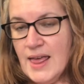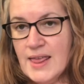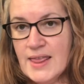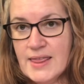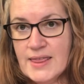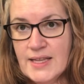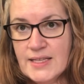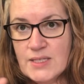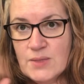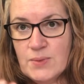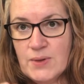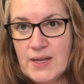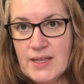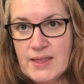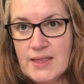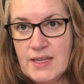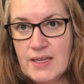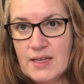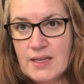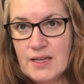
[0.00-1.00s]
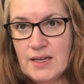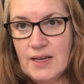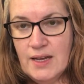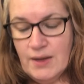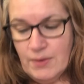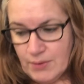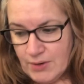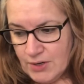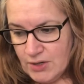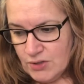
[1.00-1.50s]
That's what I think
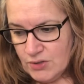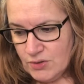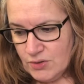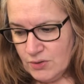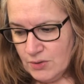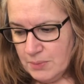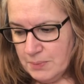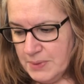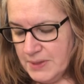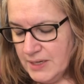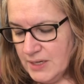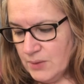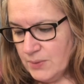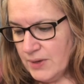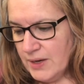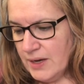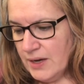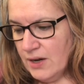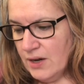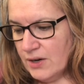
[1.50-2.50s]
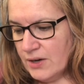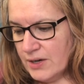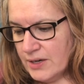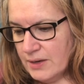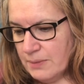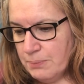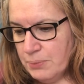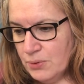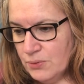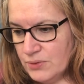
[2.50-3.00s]
I'm gonna do. But anyway, I've got to
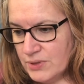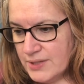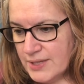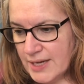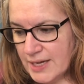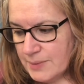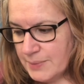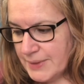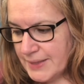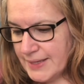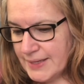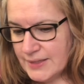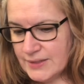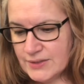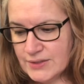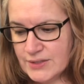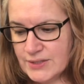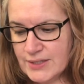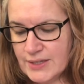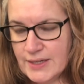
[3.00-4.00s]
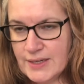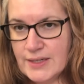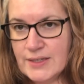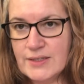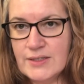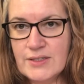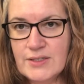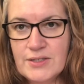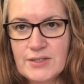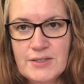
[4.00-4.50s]
pull the table out
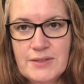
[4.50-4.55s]
and